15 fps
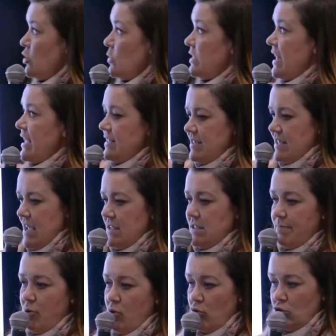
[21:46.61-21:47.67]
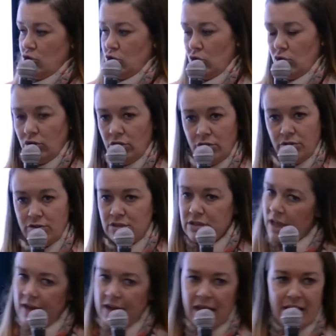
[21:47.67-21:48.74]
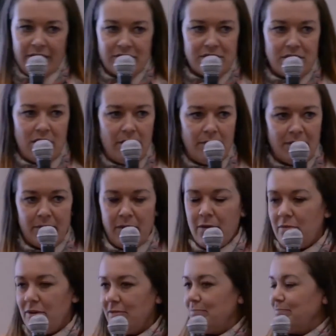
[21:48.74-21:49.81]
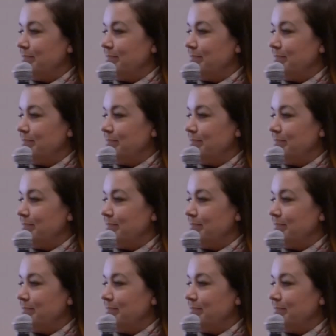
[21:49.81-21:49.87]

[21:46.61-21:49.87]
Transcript: would then say to poor John, who's getting a hell of a time at the moment,